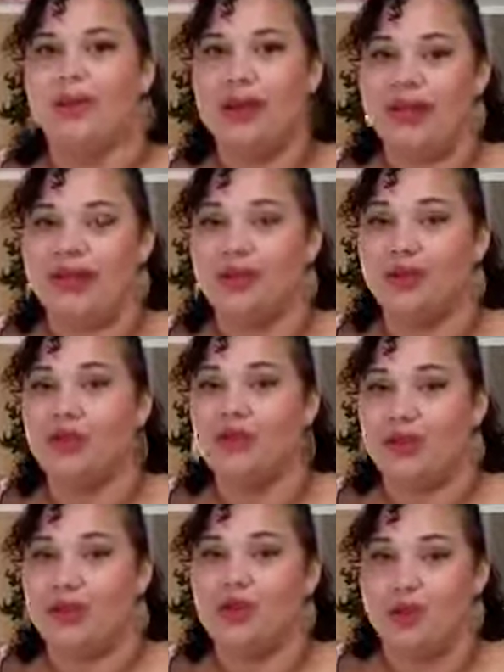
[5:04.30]
making your
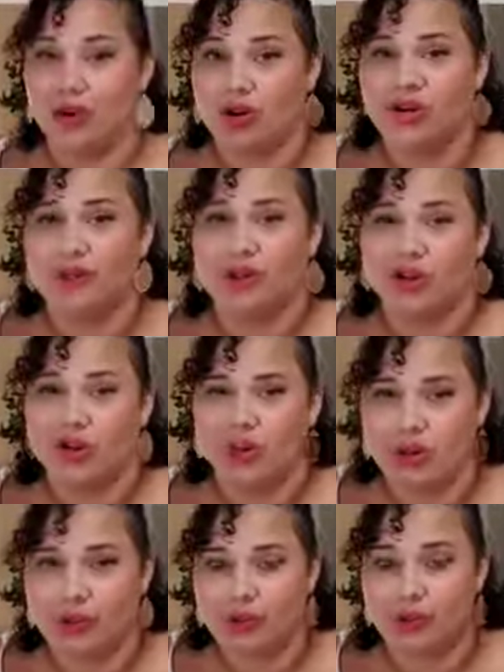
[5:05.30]
money work for
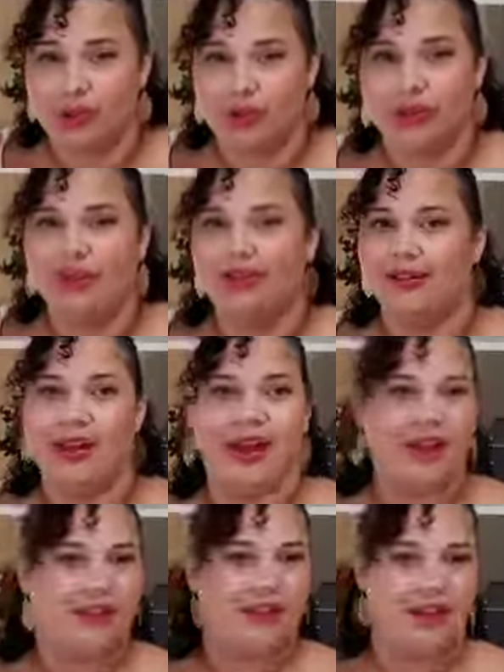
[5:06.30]
you,
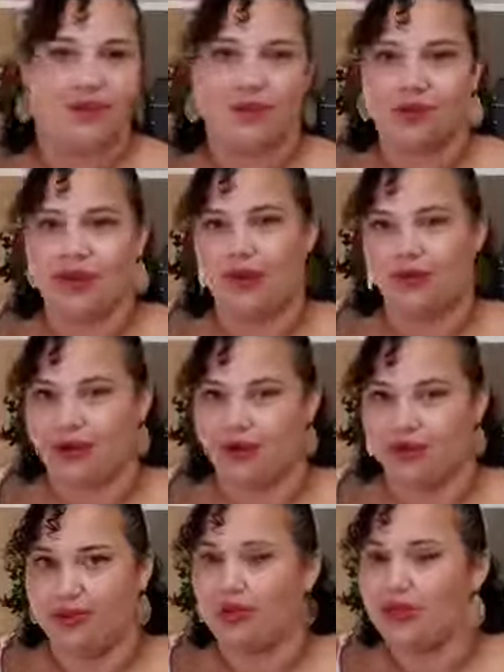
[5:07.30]
not the other way
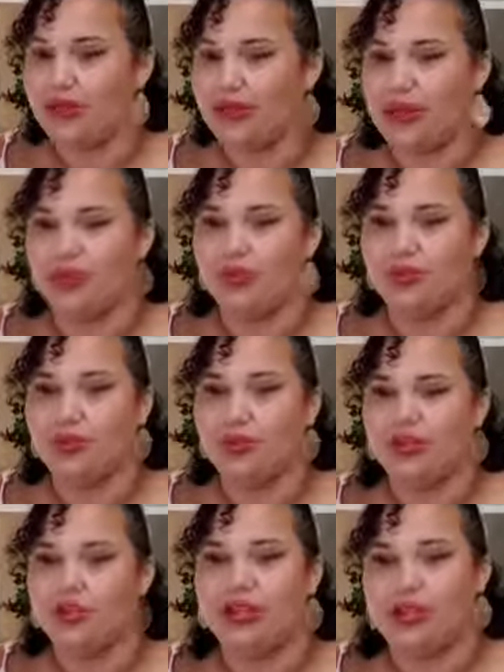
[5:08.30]
around. You're not
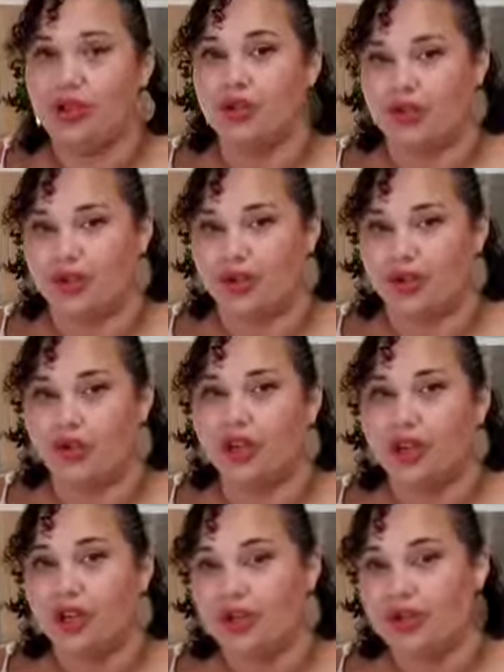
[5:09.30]
restricting yourself.
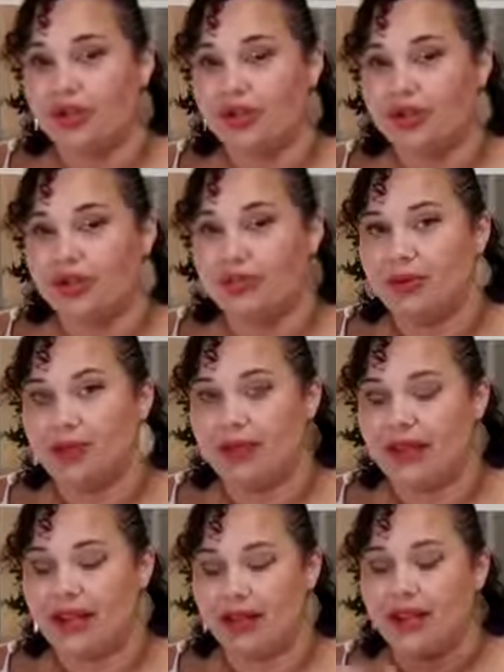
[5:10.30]
You are simply
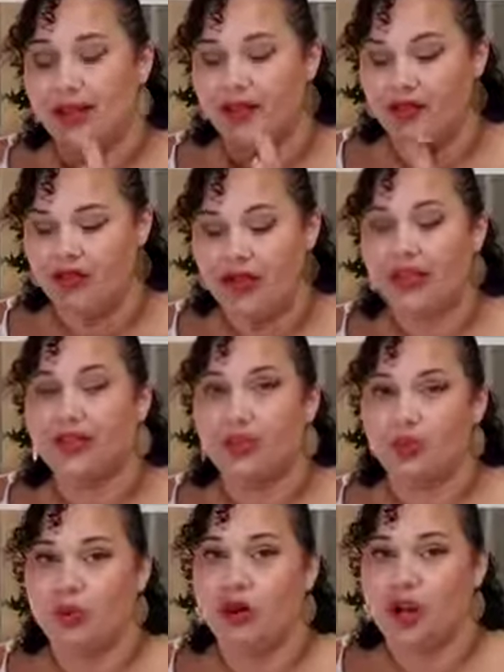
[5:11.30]
saying, this is
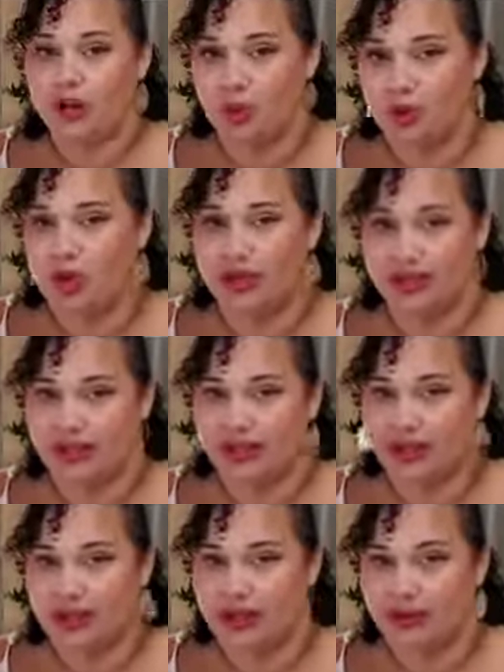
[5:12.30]
where I want to
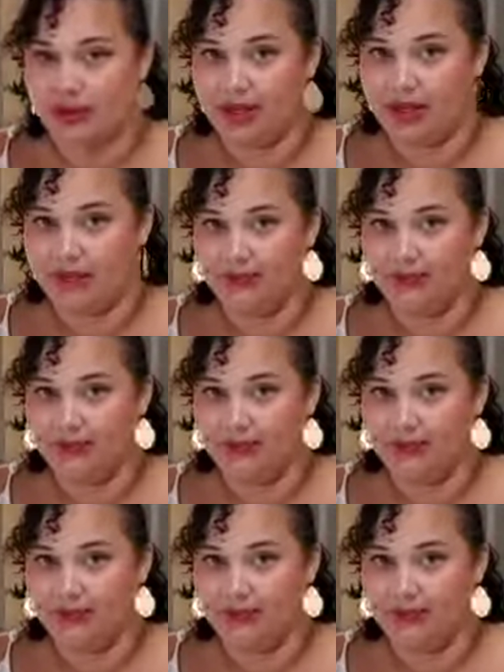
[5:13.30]
spend my money.